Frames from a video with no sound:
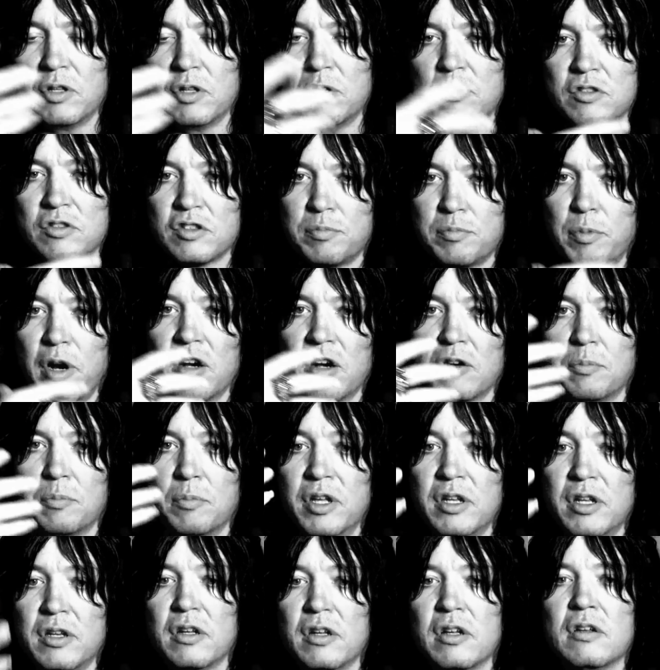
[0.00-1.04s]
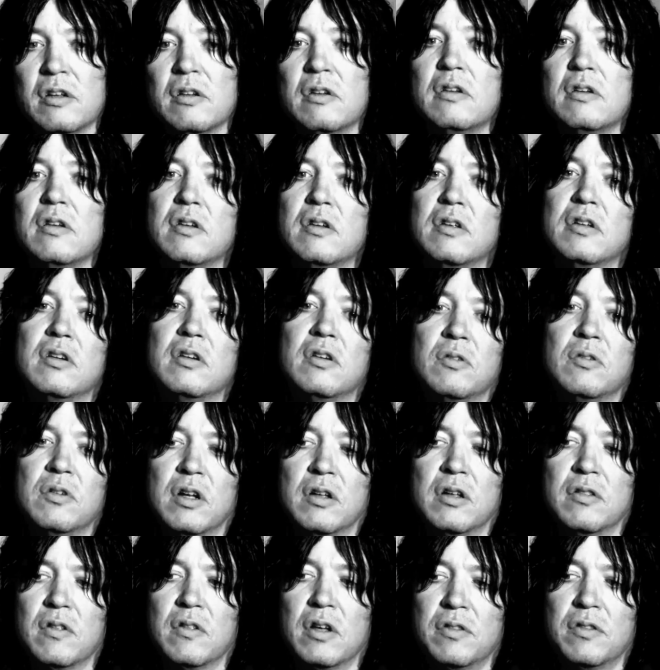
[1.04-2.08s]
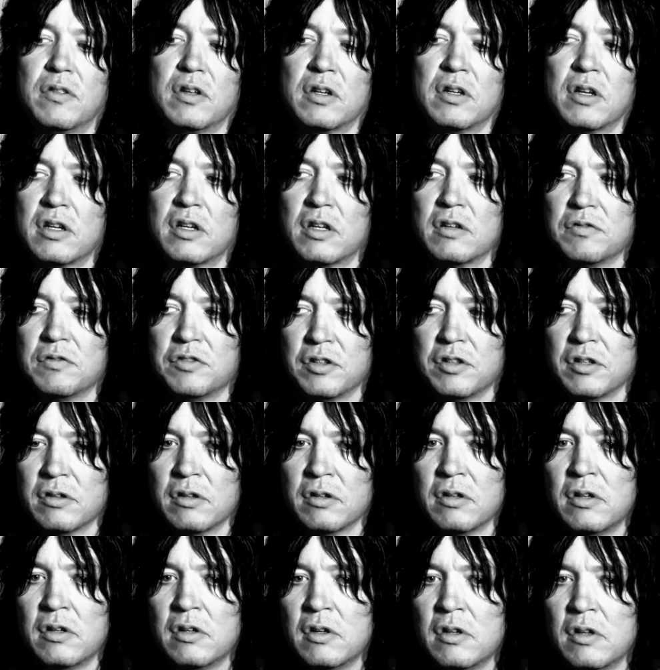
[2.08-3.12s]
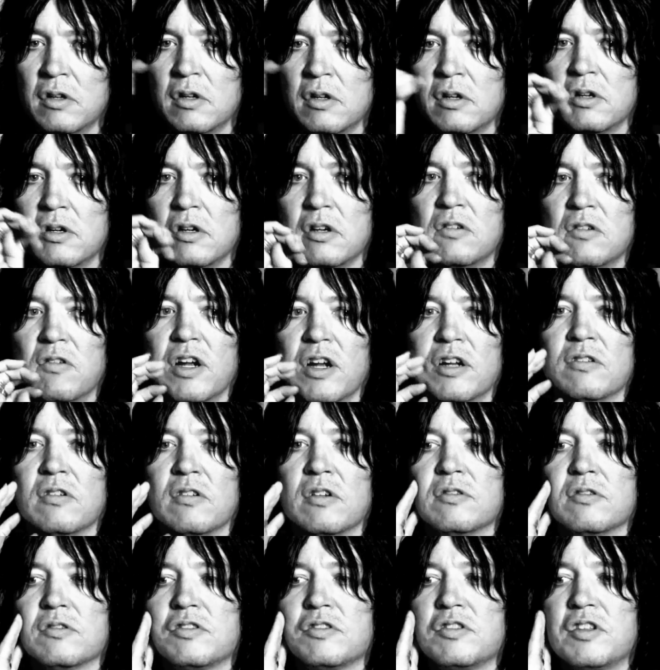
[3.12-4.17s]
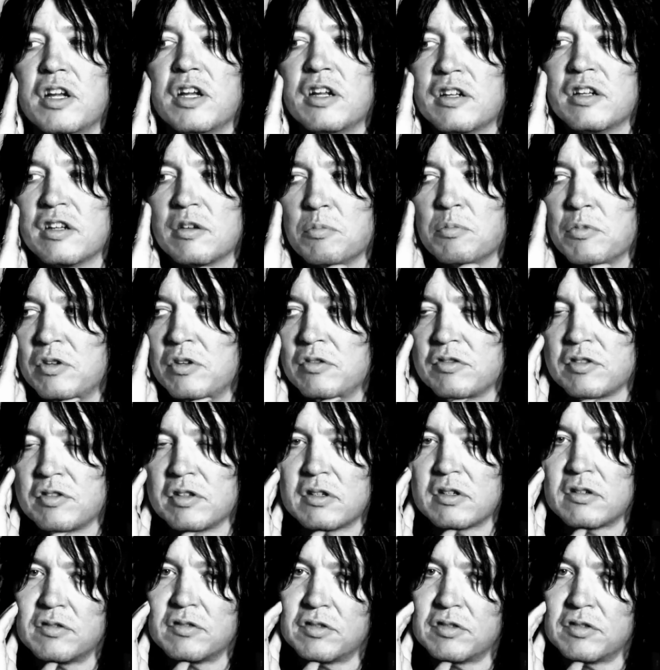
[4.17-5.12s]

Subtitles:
who inspired me did, you know, and I think it gives you a greater understanding of music.